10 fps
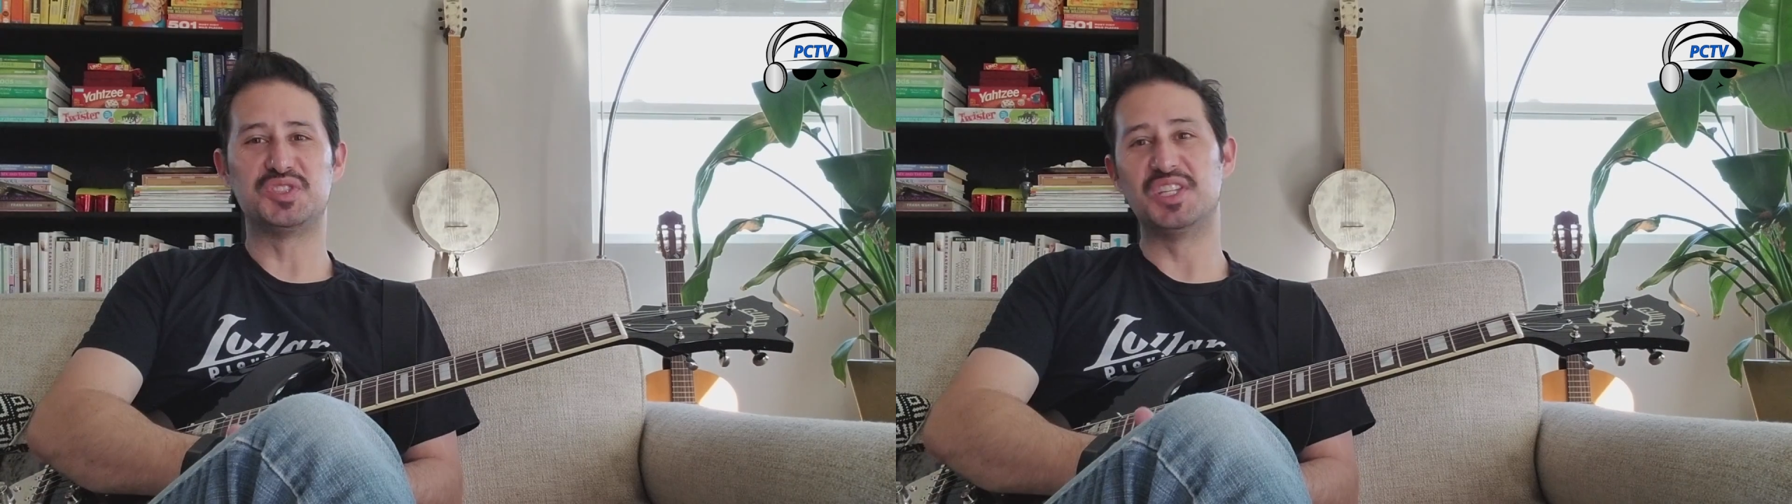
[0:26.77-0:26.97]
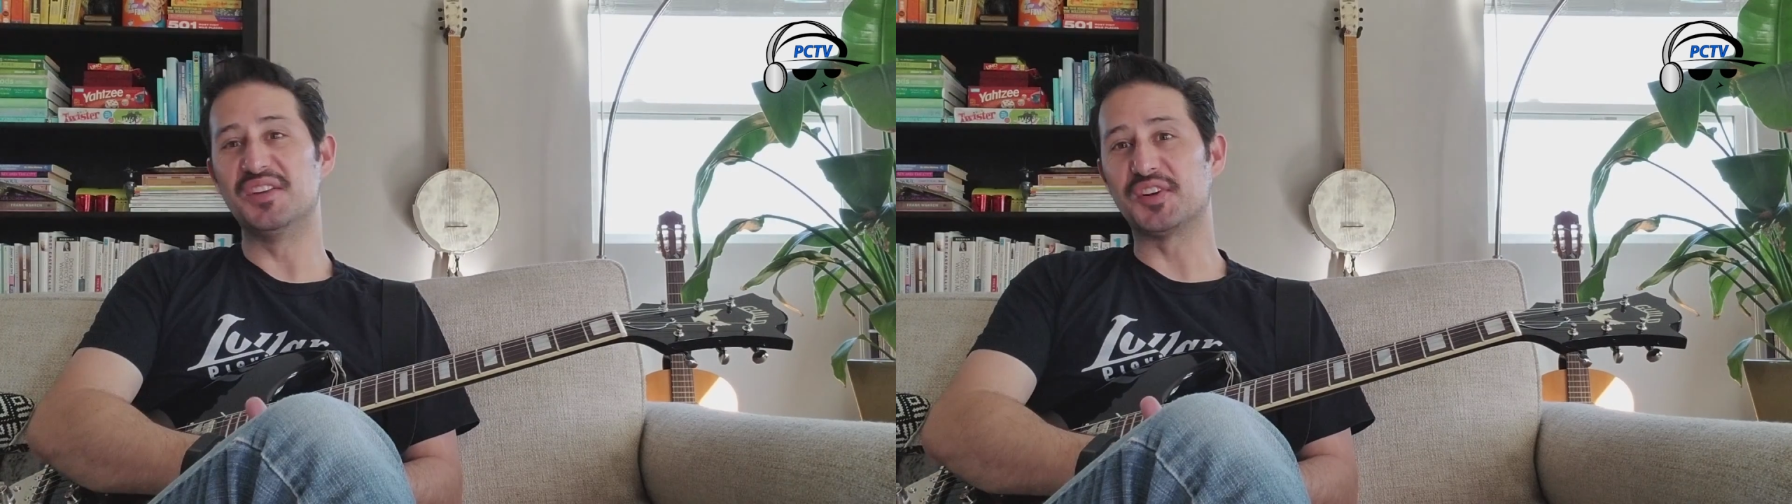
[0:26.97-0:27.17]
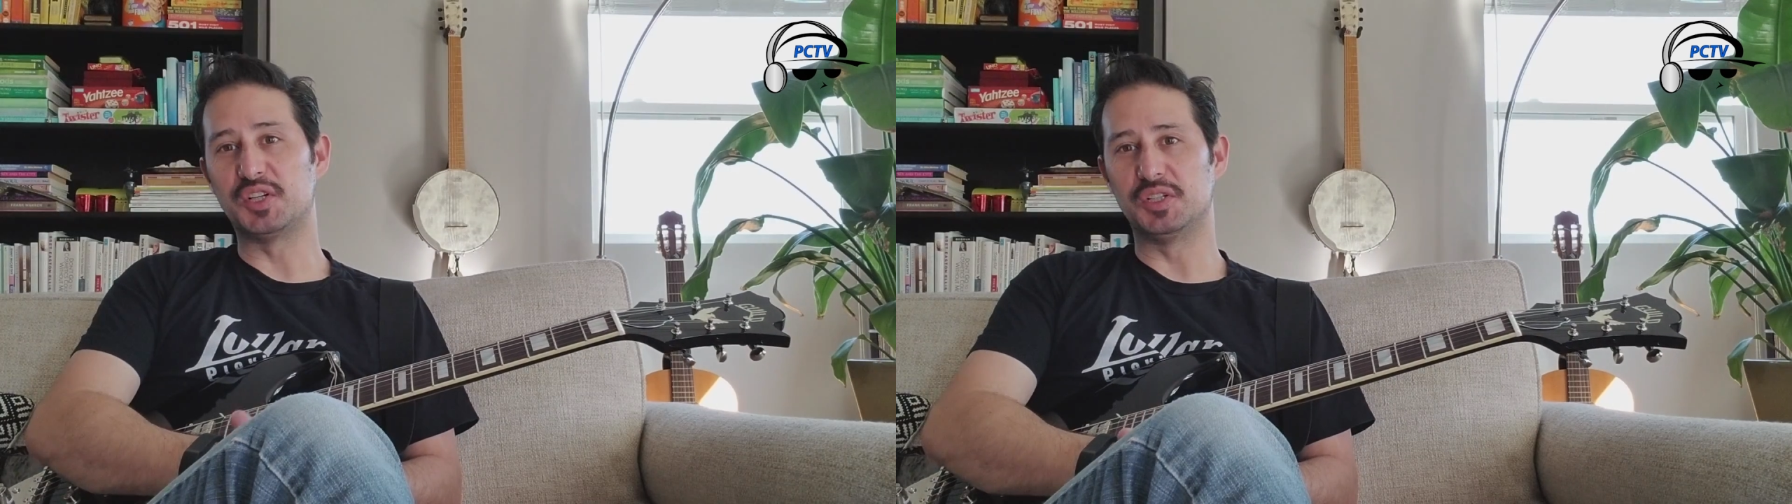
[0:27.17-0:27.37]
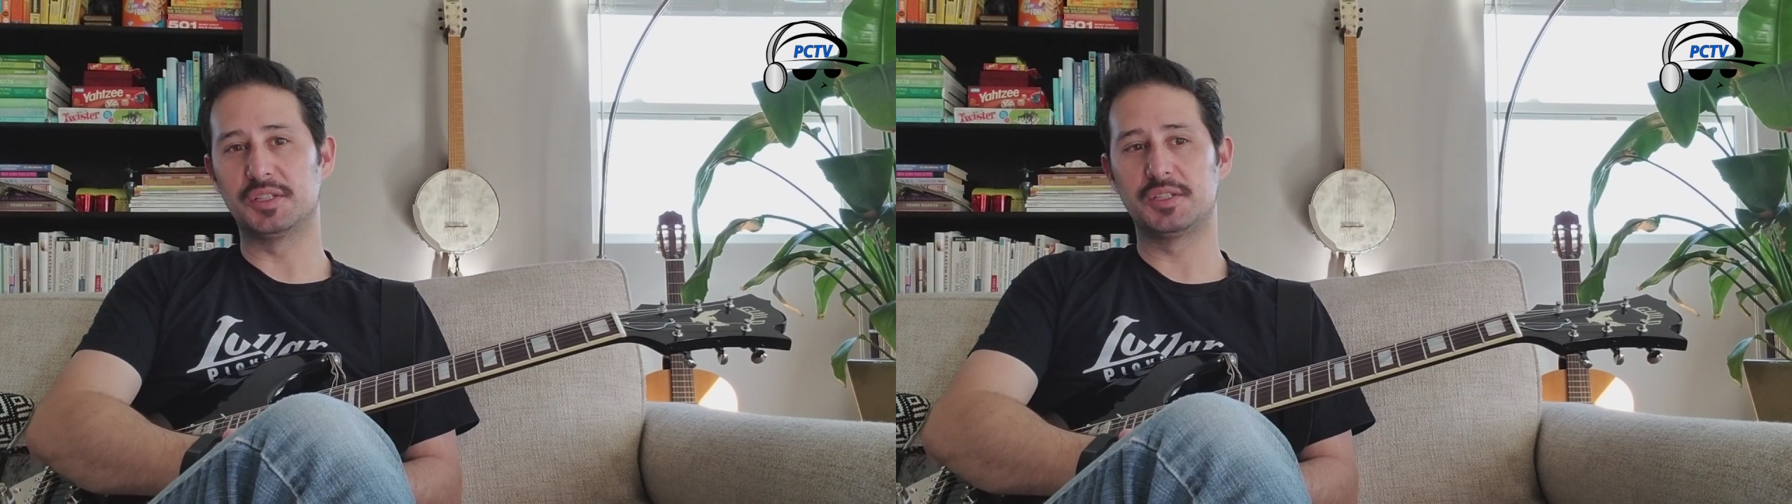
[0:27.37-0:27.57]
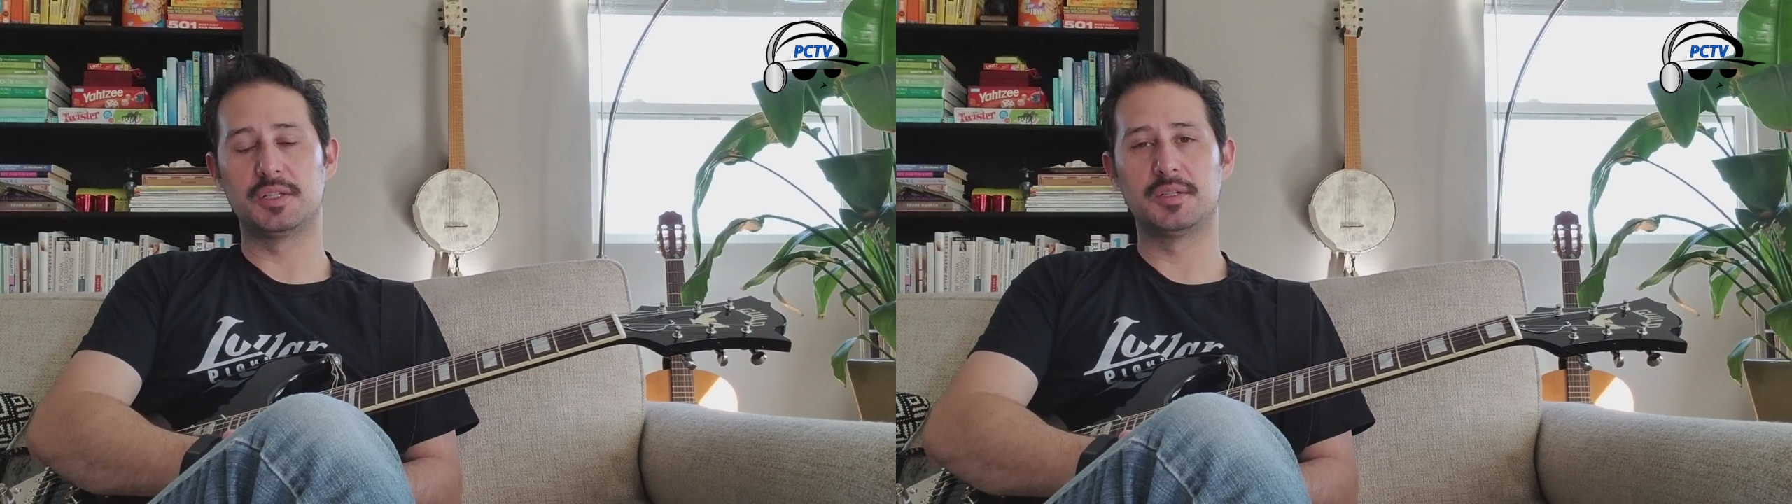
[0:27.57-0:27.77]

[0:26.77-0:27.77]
difficult,